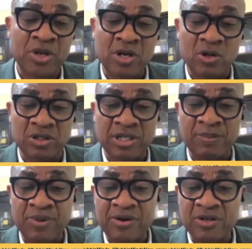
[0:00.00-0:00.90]

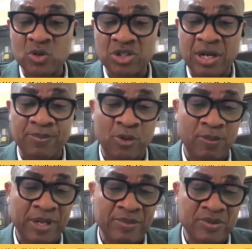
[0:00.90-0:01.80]
contemporary social
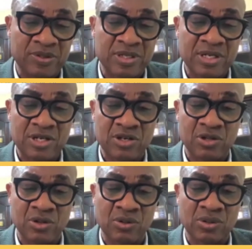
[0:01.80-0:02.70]
problems,
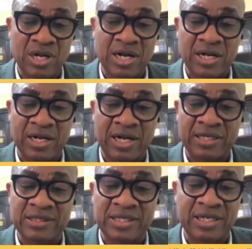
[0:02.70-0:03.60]
and
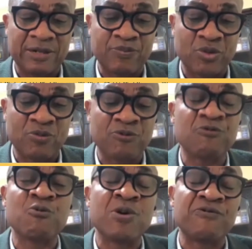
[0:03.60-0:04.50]

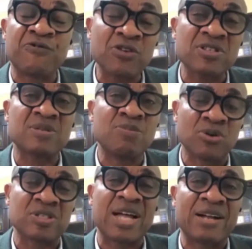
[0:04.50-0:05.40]
we first must
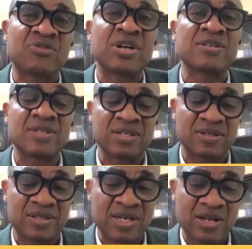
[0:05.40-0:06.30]
address this
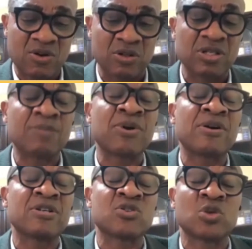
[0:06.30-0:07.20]
contemporary
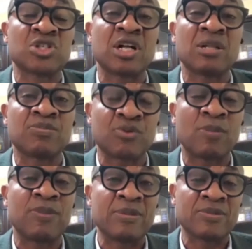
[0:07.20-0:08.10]
social
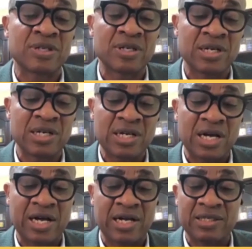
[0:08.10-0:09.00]
problems.
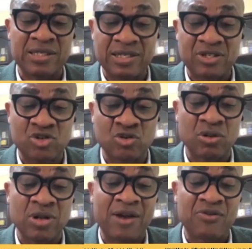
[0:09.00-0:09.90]
This should
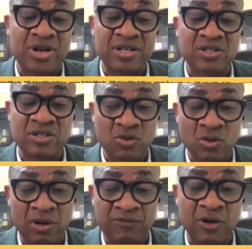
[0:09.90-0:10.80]
address the rule
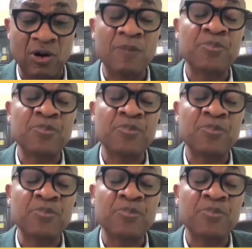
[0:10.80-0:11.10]
of law.